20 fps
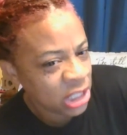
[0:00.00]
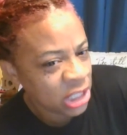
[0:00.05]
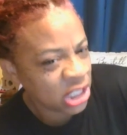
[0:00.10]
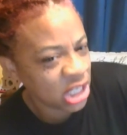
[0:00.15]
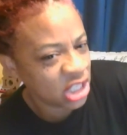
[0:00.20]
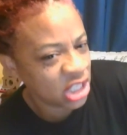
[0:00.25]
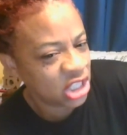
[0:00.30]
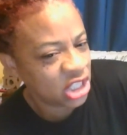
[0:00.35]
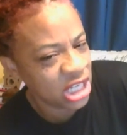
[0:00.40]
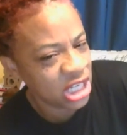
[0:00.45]

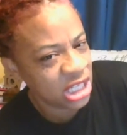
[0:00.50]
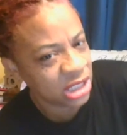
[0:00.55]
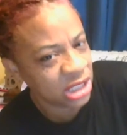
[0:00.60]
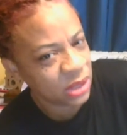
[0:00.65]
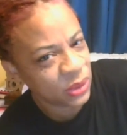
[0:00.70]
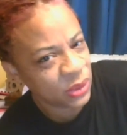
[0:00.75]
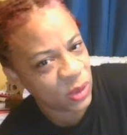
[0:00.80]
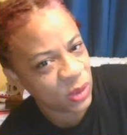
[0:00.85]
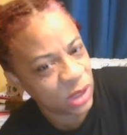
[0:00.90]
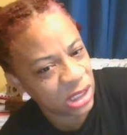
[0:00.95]
So
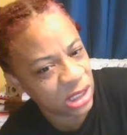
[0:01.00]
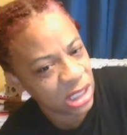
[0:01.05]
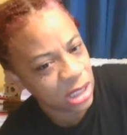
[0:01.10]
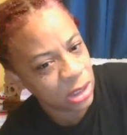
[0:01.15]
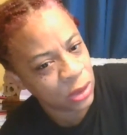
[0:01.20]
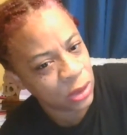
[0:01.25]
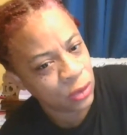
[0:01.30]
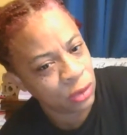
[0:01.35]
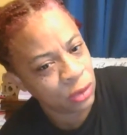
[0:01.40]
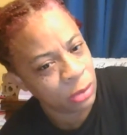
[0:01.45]
Jesus was
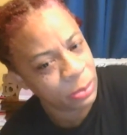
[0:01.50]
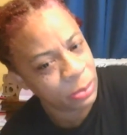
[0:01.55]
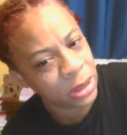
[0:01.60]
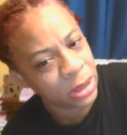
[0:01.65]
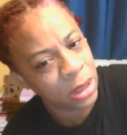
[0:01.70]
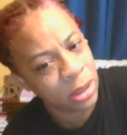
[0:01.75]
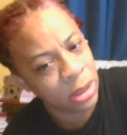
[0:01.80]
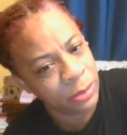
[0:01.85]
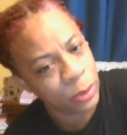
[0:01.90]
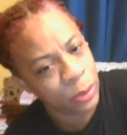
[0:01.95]
in the stripper
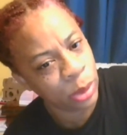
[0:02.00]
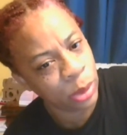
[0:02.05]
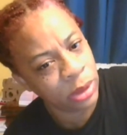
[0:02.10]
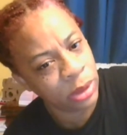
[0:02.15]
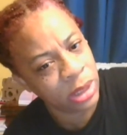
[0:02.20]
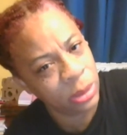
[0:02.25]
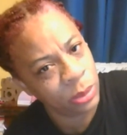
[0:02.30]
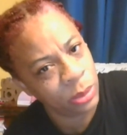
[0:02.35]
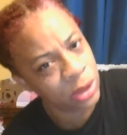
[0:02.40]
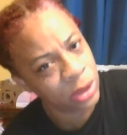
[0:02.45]
club
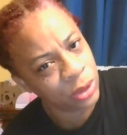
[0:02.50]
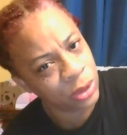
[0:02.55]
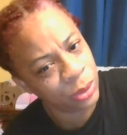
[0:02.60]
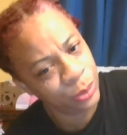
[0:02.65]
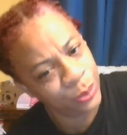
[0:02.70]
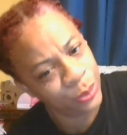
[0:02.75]
twerking with you.